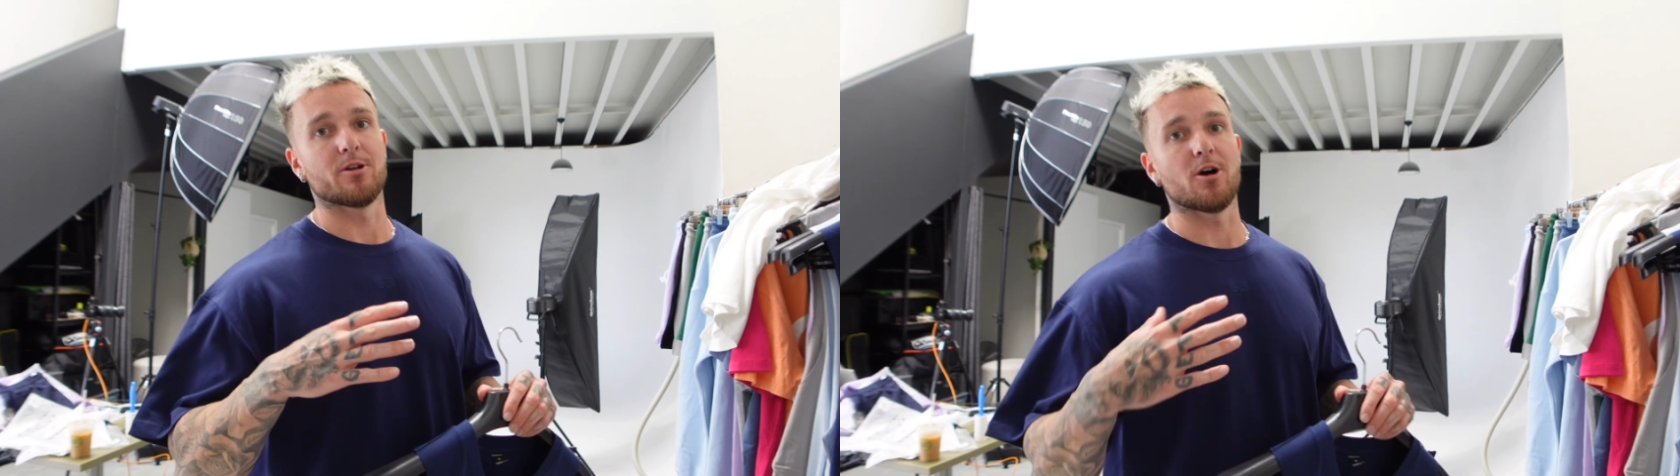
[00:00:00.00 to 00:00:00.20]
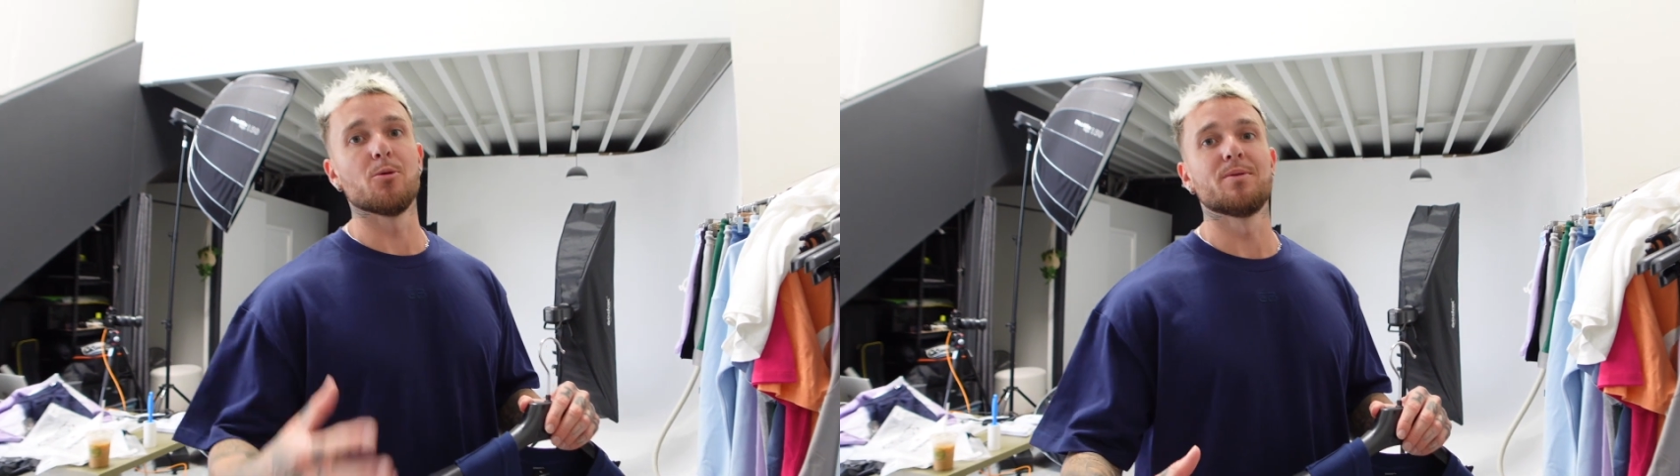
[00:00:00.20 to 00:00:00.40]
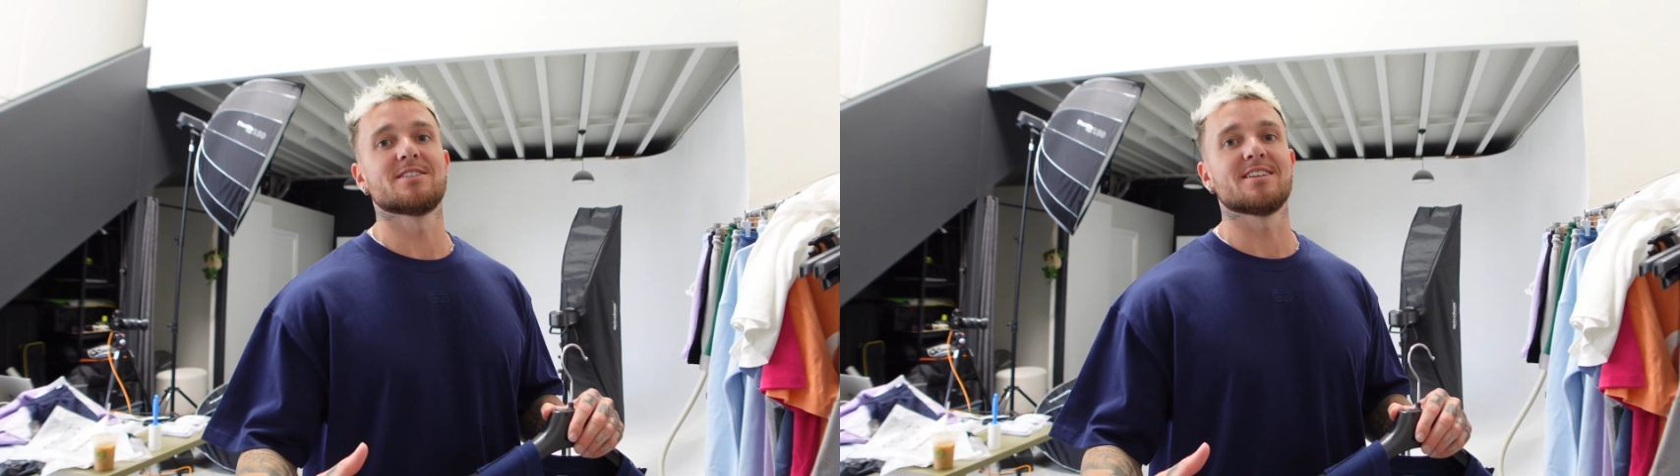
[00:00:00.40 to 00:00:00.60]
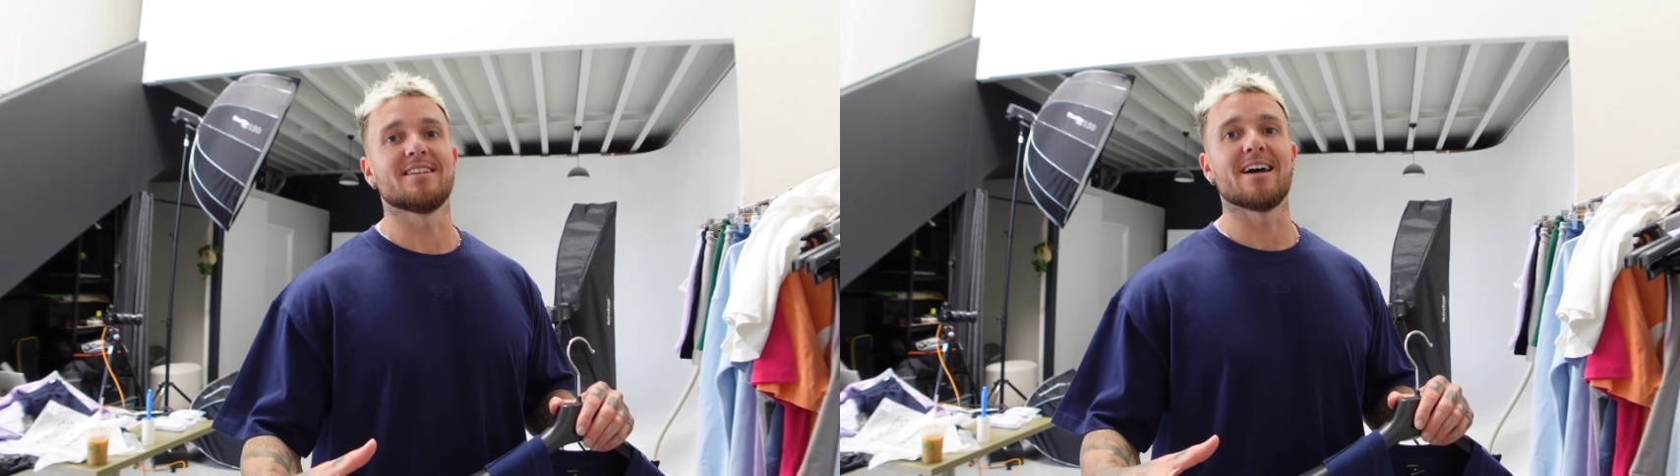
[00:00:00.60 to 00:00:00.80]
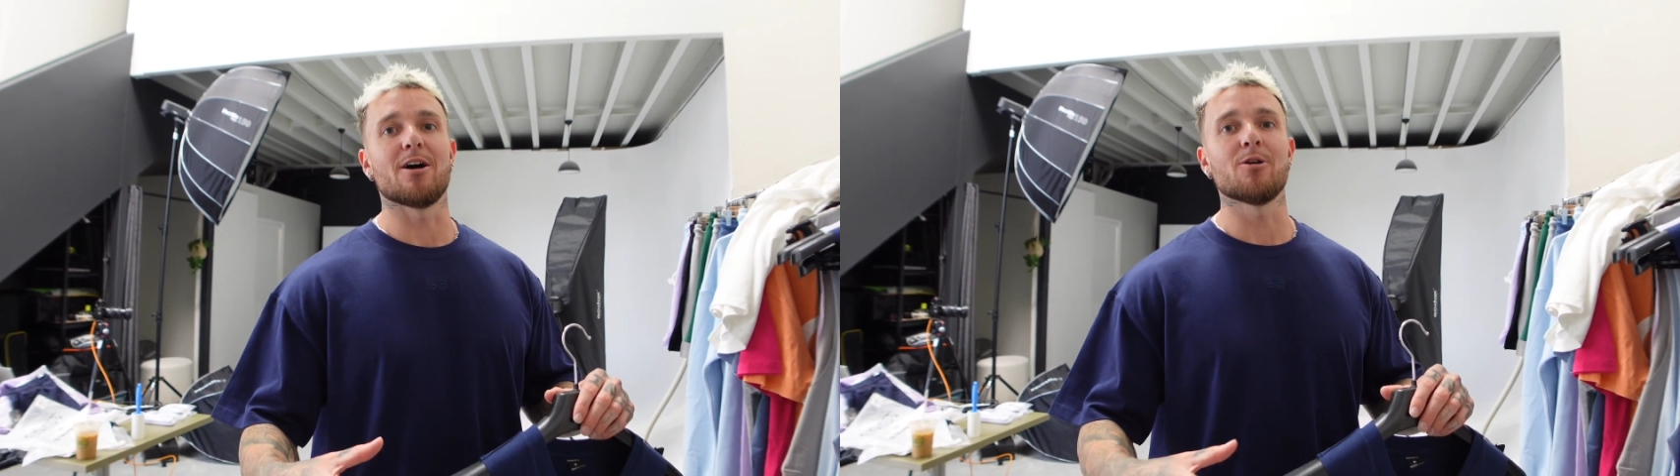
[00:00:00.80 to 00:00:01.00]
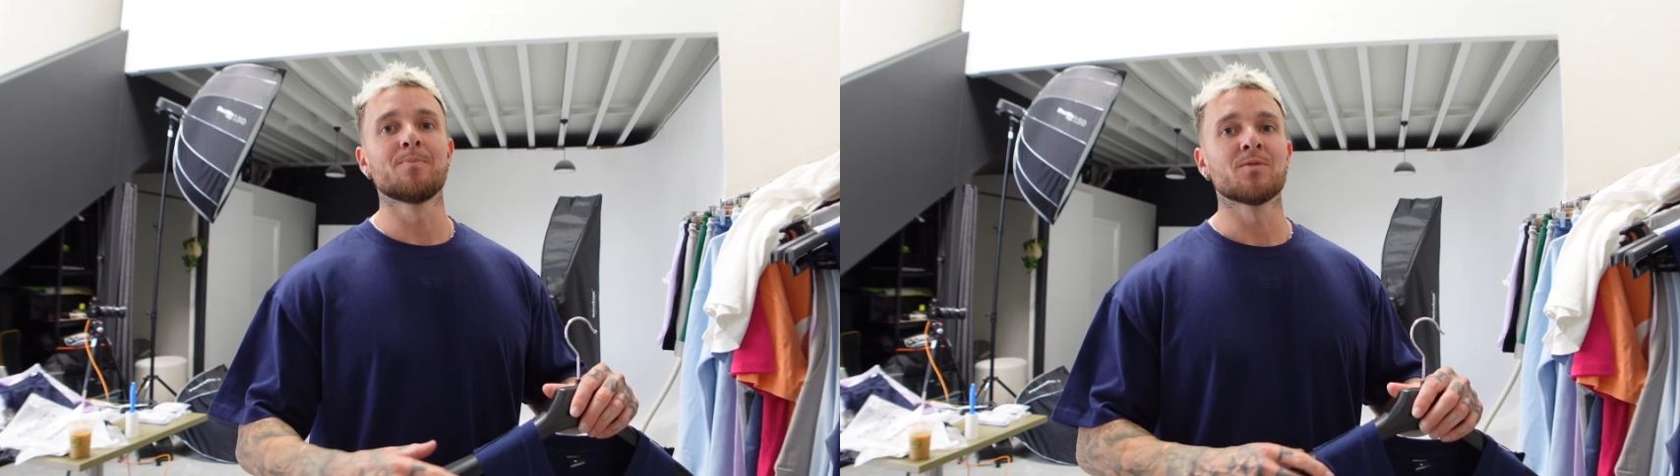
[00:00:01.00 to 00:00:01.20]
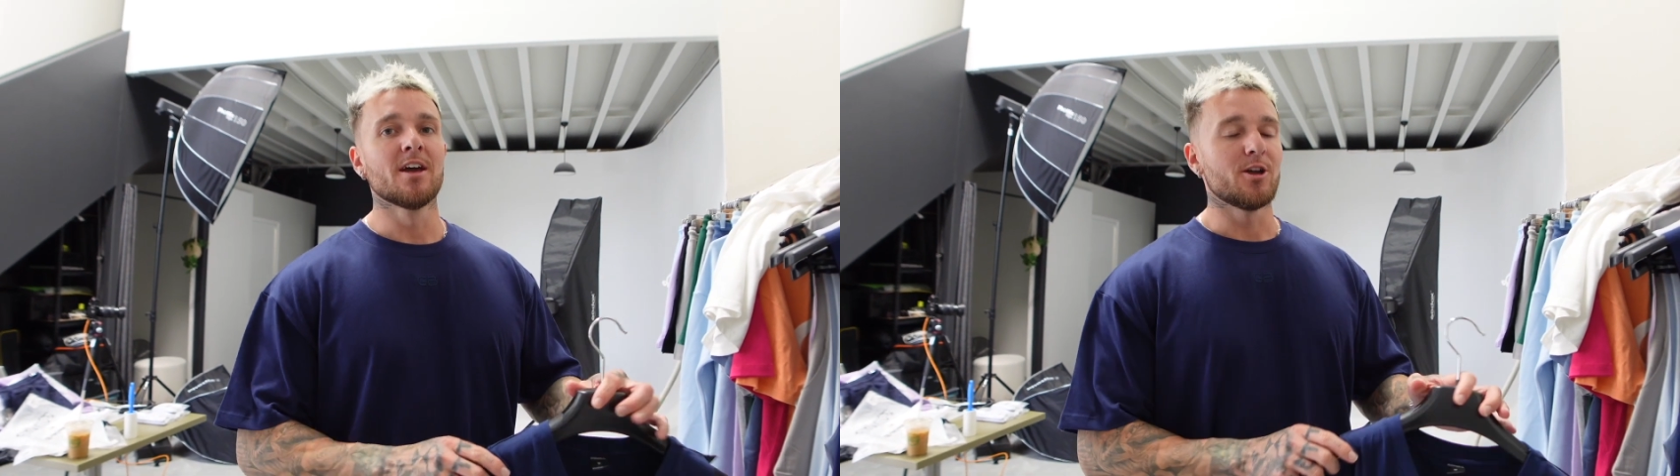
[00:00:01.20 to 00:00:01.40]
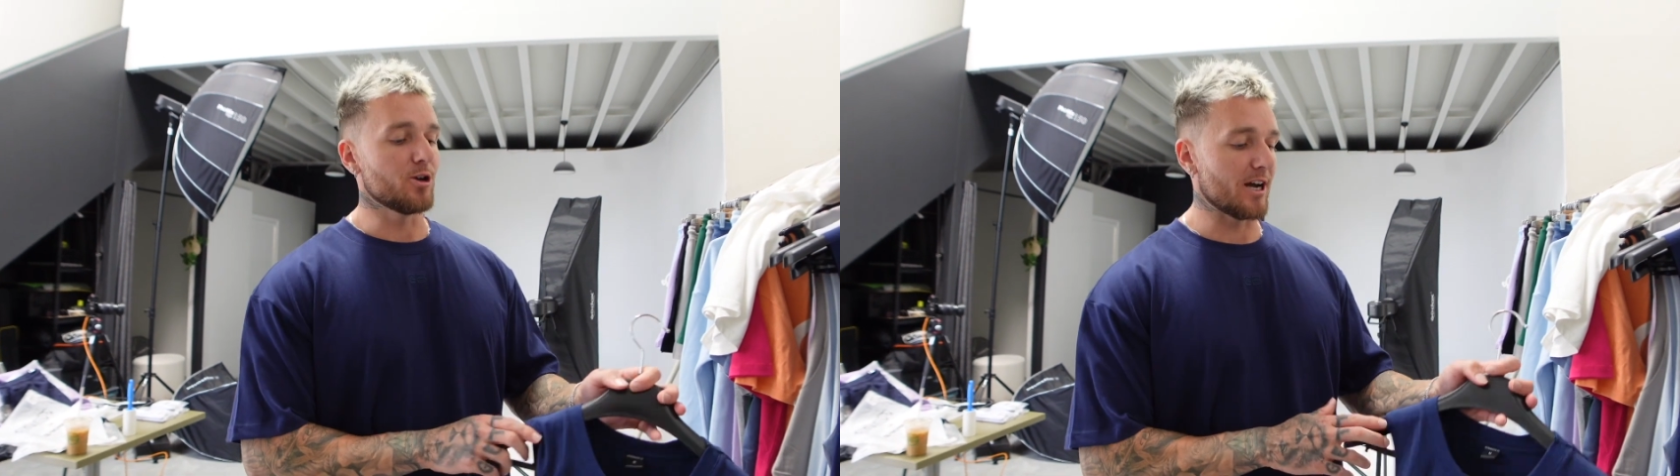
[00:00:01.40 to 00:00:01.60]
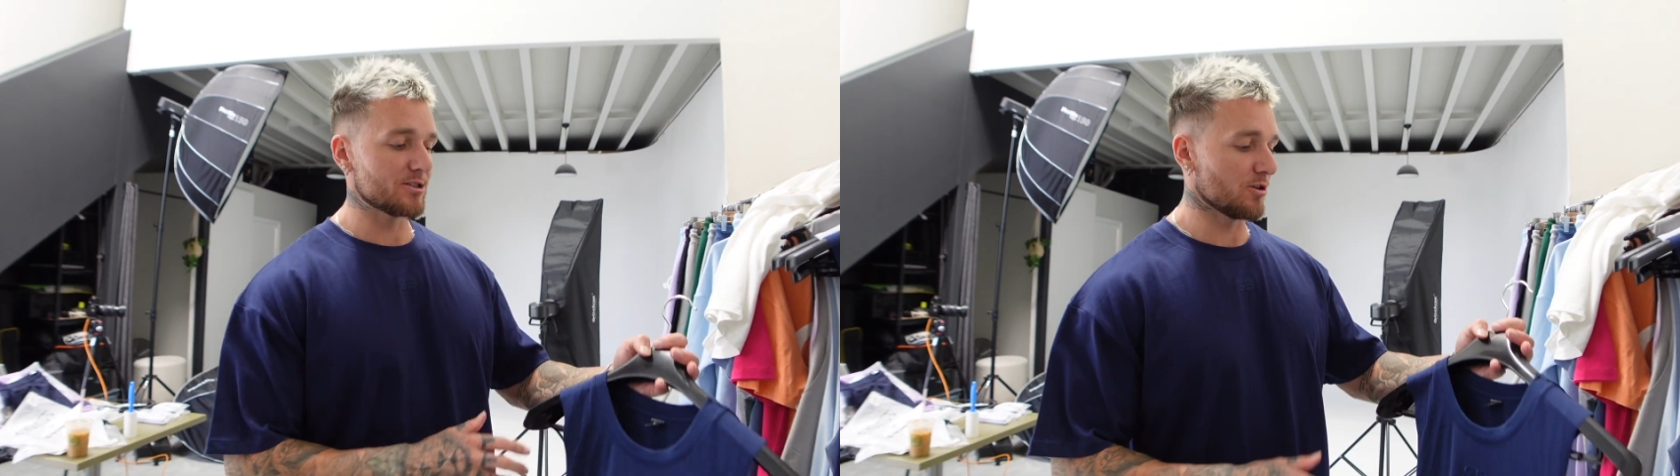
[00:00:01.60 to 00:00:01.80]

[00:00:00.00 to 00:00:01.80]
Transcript: on OpenSea now. You guys